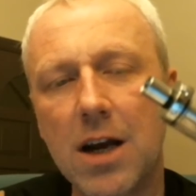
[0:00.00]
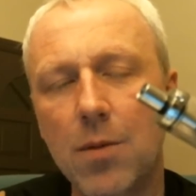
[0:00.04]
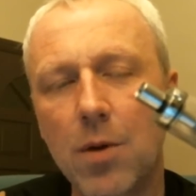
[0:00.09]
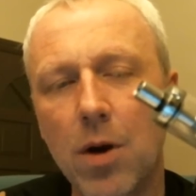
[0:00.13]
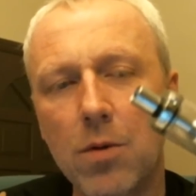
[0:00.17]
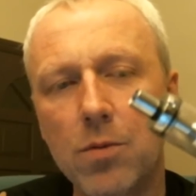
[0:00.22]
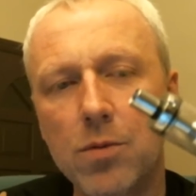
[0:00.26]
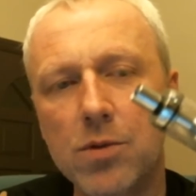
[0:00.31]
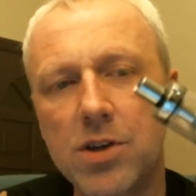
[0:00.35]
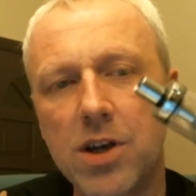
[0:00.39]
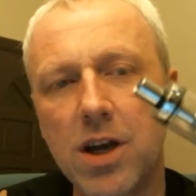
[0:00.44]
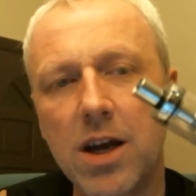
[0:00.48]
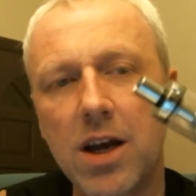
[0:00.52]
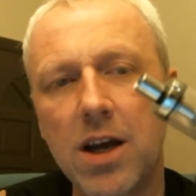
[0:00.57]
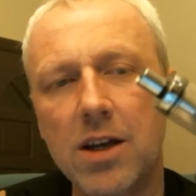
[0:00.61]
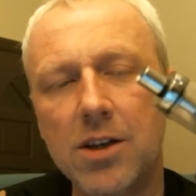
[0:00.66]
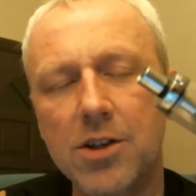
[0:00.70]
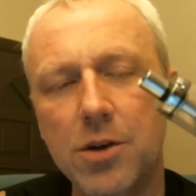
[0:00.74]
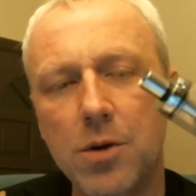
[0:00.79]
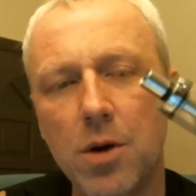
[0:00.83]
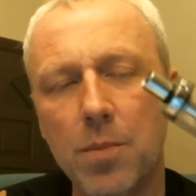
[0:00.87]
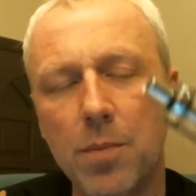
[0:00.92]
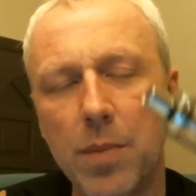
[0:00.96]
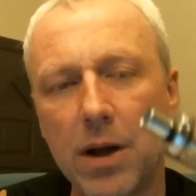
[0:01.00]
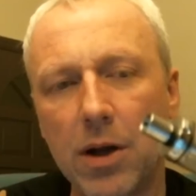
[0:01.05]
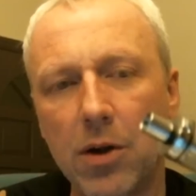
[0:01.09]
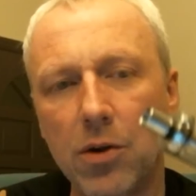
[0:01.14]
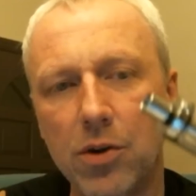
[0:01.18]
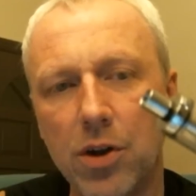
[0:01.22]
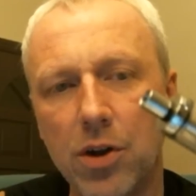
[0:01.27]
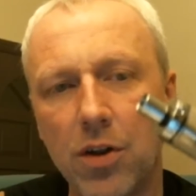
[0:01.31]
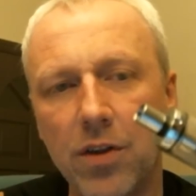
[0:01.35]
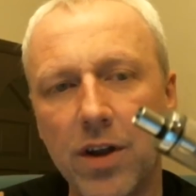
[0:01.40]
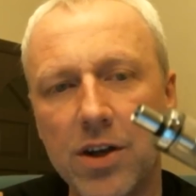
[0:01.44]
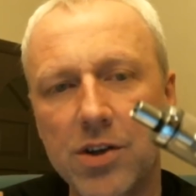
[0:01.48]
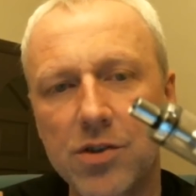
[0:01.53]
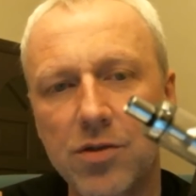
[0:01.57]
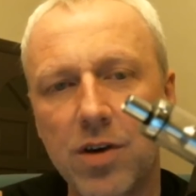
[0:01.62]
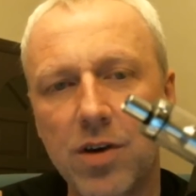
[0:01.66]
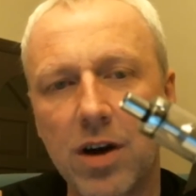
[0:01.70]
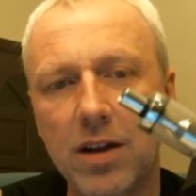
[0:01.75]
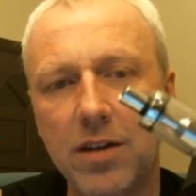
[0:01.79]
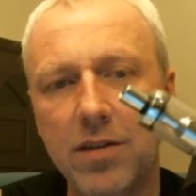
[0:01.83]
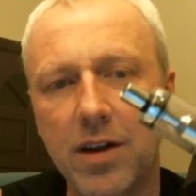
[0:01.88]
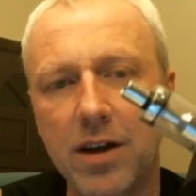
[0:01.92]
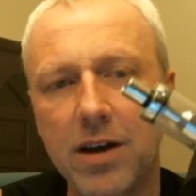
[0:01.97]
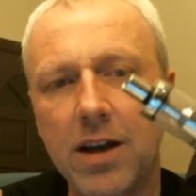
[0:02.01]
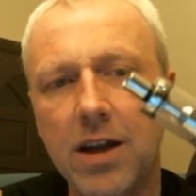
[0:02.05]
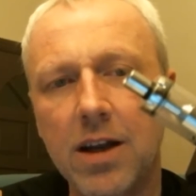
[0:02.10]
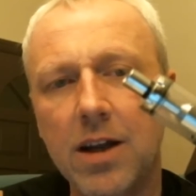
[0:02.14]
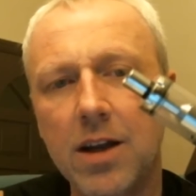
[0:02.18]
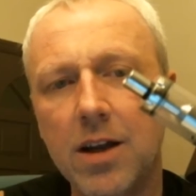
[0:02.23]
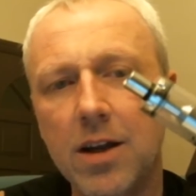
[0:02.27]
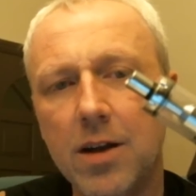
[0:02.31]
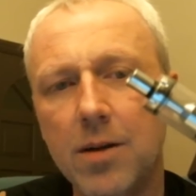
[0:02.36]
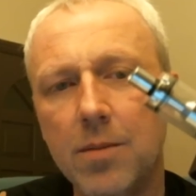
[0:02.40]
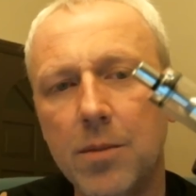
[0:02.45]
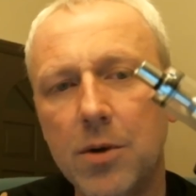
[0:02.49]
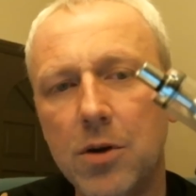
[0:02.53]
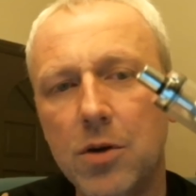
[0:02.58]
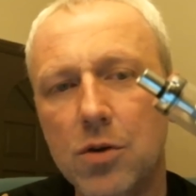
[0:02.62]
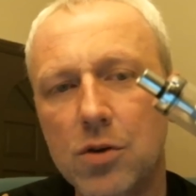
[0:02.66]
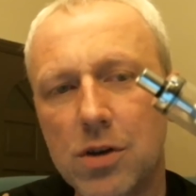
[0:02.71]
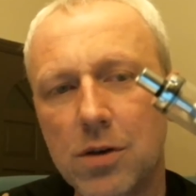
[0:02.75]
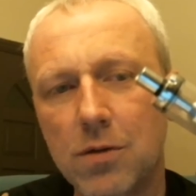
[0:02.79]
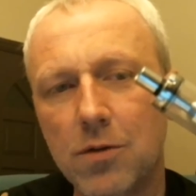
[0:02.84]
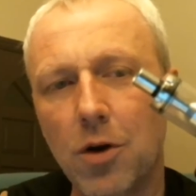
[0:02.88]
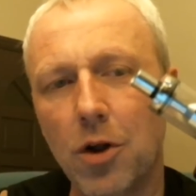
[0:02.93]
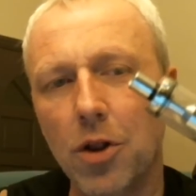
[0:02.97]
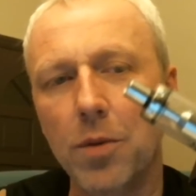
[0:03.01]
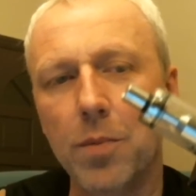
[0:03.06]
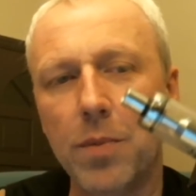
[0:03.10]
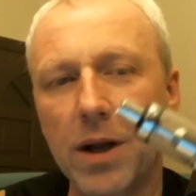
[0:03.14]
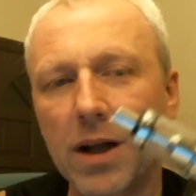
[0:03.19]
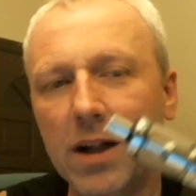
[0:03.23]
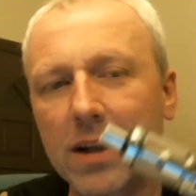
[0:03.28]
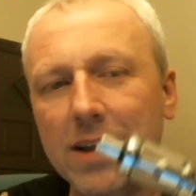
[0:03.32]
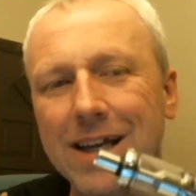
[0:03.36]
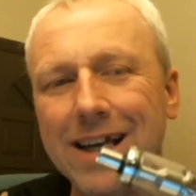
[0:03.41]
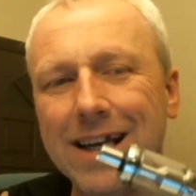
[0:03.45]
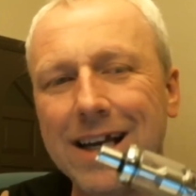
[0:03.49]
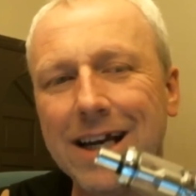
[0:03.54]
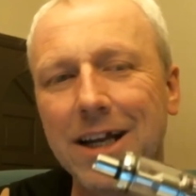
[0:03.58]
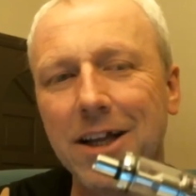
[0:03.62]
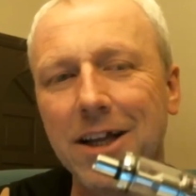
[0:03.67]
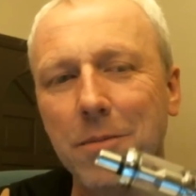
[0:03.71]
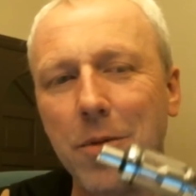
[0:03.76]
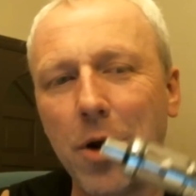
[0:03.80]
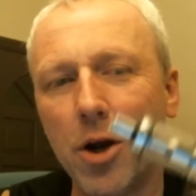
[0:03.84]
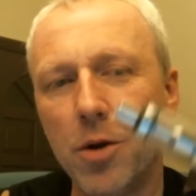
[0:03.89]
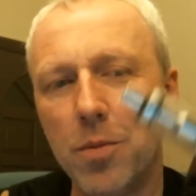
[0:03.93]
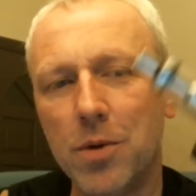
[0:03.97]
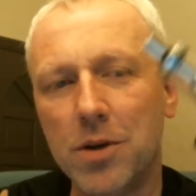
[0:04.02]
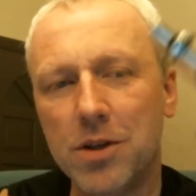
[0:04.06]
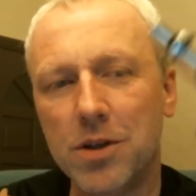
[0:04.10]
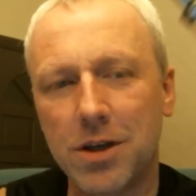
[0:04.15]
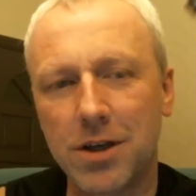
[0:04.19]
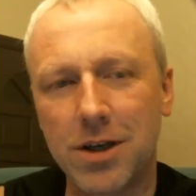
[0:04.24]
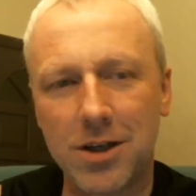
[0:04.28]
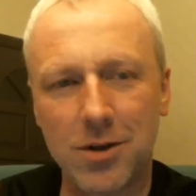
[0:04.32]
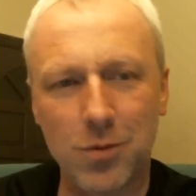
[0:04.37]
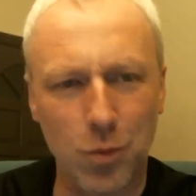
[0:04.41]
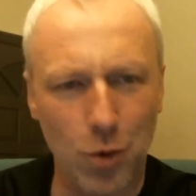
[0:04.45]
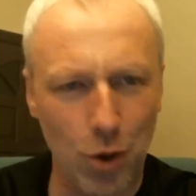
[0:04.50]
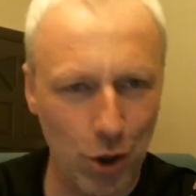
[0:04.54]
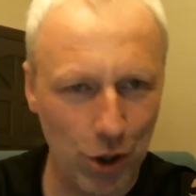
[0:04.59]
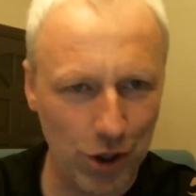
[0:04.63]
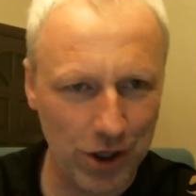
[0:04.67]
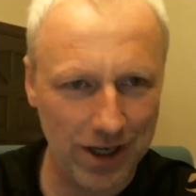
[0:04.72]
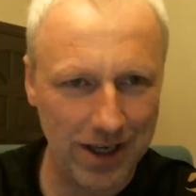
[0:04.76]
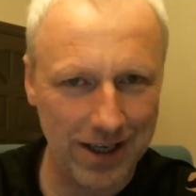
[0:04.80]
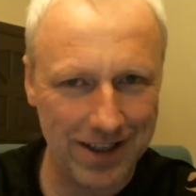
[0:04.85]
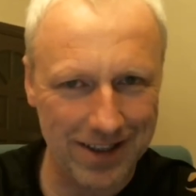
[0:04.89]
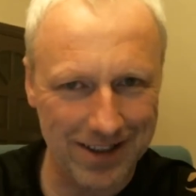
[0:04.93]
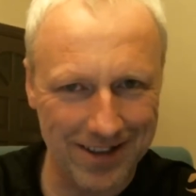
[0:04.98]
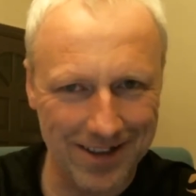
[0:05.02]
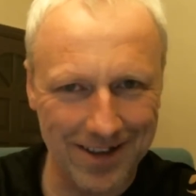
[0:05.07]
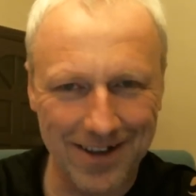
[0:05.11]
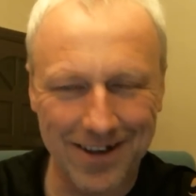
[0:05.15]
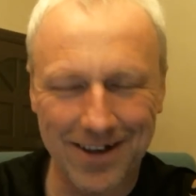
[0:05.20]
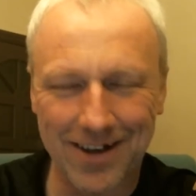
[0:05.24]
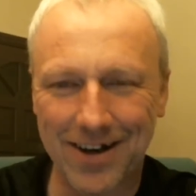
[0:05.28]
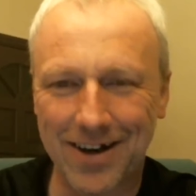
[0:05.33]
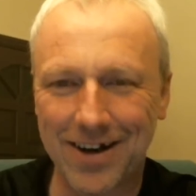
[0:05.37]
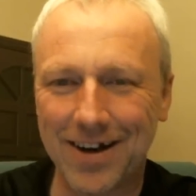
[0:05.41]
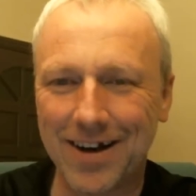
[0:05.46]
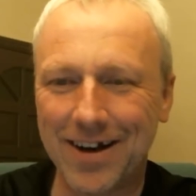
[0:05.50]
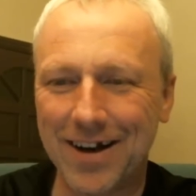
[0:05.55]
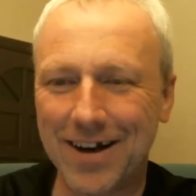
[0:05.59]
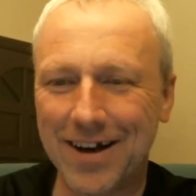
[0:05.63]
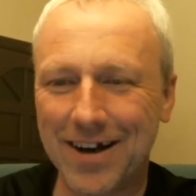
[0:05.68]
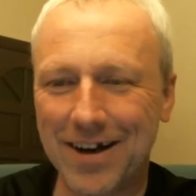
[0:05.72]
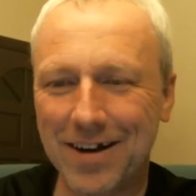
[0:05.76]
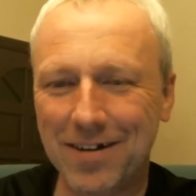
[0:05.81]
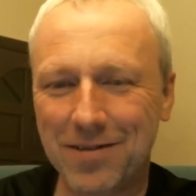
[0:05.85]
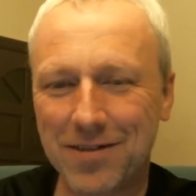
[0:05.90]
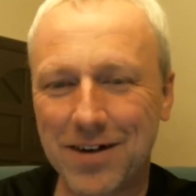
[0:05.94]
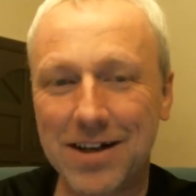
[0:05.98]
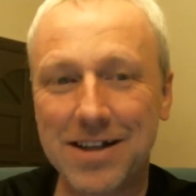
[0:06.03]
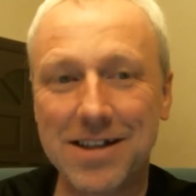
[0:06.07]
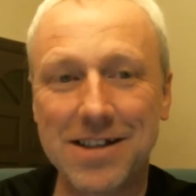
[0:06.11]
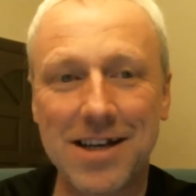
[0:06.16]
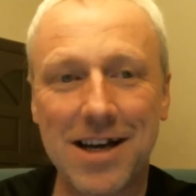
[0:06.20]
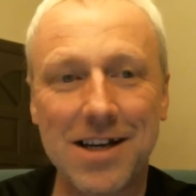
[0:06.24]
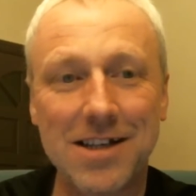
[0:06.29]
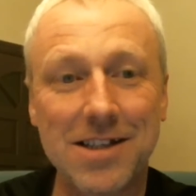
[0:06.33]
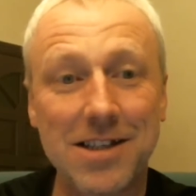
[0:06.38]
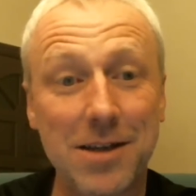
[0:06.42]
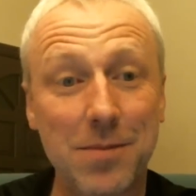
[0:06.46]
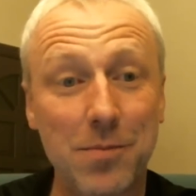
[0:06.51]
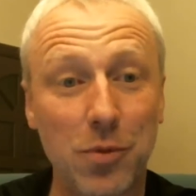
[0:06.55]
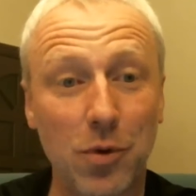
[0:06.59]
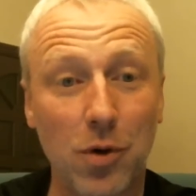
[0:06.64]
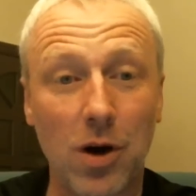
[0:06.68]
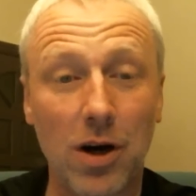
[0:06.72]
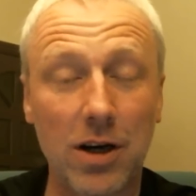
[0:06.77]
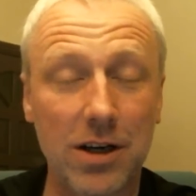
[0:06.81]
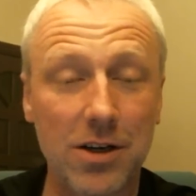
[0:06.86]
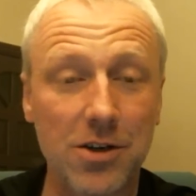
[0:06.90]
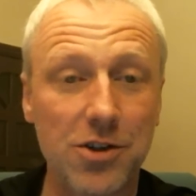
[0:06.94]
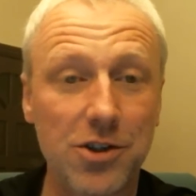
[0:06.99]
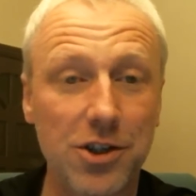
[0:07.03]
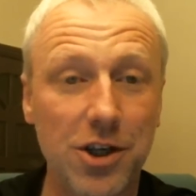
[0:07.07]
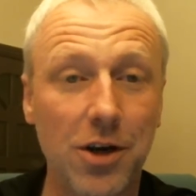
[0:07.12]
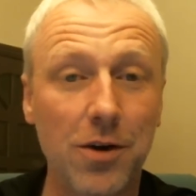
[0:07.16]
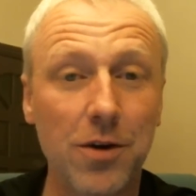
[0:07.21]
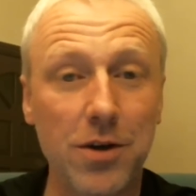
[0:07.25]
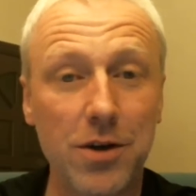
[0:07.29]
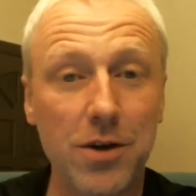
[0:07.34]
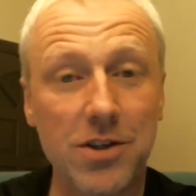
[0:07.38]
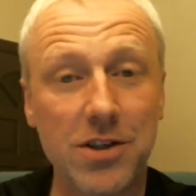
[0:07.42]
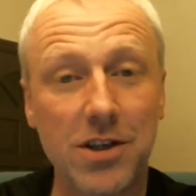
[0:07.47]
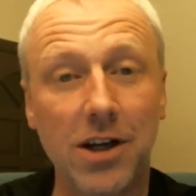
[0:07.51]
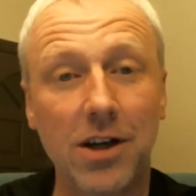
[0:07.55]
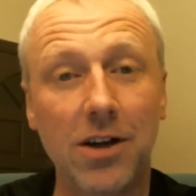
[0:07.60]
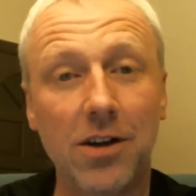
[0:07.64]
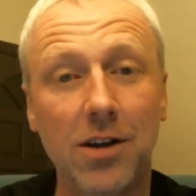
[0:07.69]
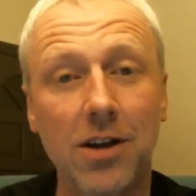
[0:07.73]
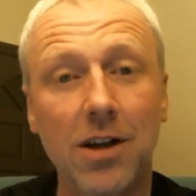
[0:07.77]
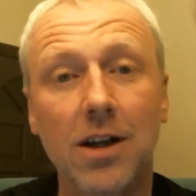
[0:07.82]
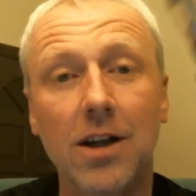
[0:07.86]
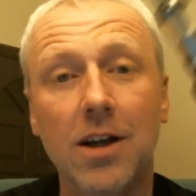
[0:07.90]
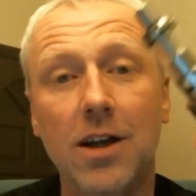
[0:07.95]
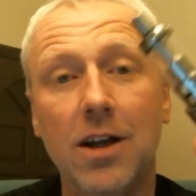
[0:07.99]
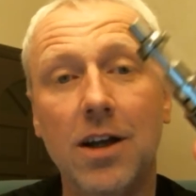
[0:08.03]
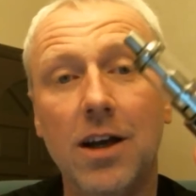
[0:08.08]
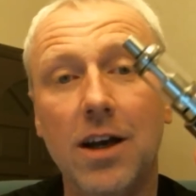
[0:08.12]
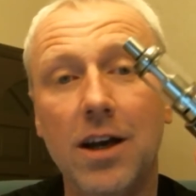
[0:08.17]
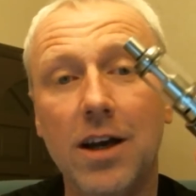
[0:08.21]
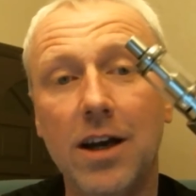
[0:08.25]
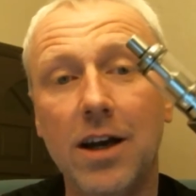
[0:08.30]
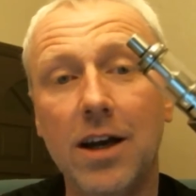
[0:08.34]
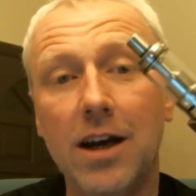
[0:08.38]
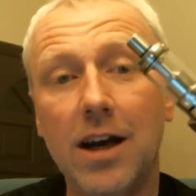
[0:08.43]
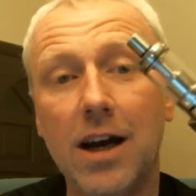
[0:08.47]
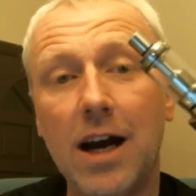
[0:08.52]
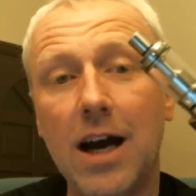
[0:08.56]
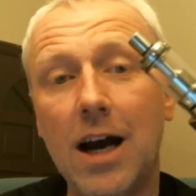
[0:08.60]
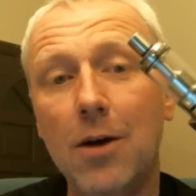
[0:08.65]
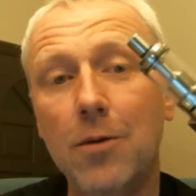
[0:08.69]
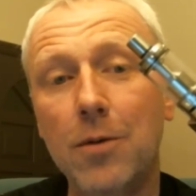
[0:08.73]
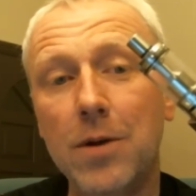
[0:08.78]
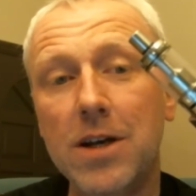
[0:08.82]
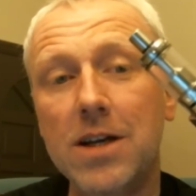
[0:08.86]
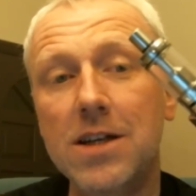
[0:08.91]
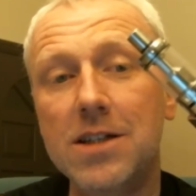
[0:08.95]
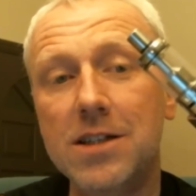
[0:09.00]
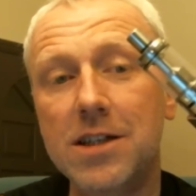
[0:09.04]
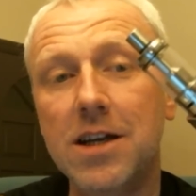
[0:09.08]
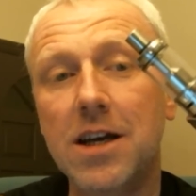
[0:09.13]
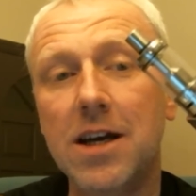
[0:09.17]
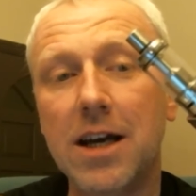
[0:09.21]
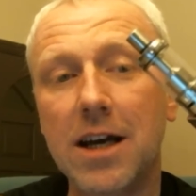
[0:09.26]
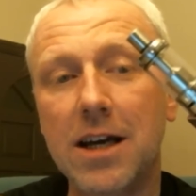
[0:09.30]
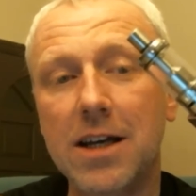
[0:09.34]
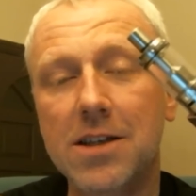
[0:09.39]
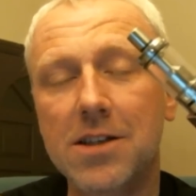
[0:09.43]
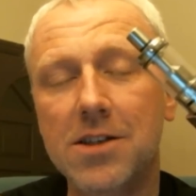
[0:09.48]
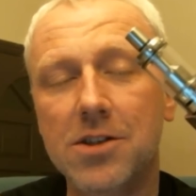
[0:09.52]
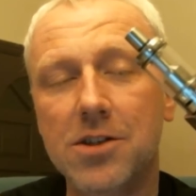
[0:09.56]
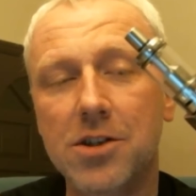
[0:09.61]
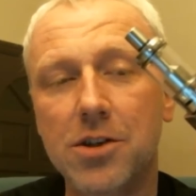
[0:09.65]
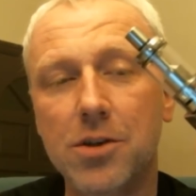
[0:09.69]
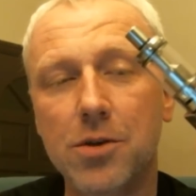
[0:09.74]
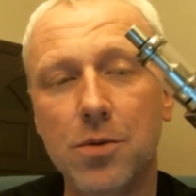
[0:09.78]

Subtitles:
I won't do a build on this or anything because I've got the build in here at the moment and it's working fantastic, but I can show you still how easy it is